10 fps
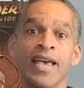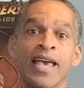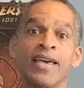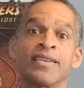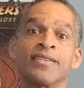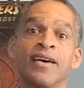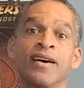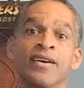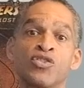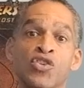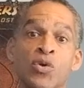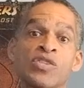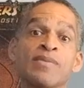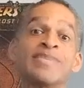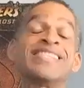and
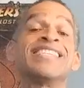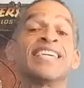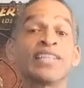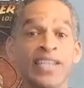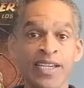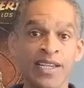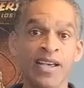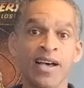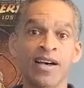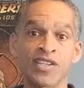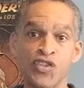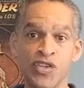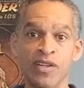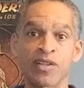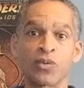shows him dealing
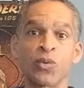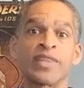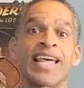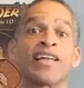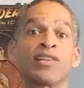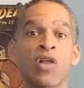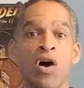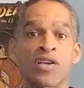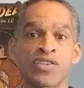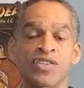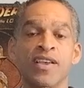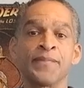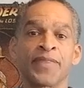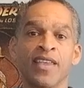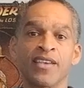still with that loss.
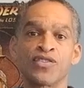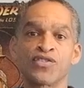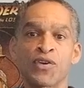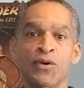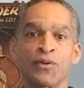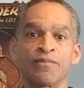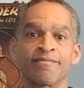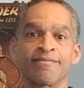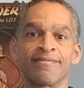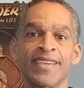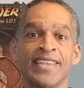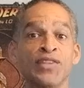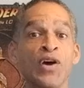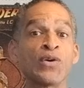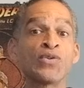So
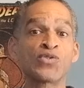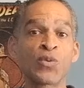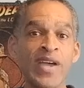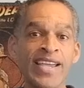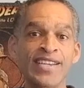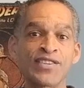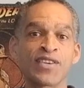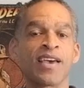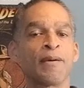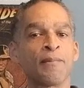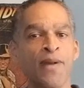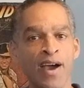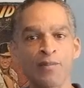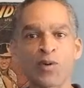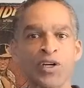in those ways,
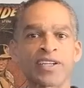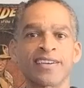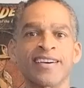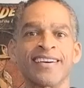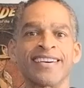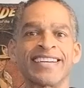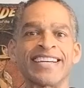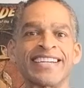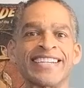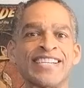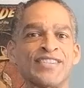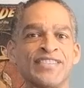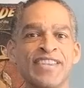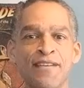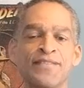my book
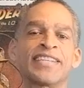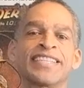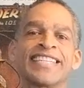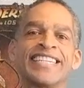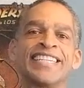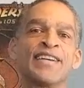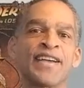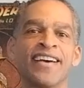is definitely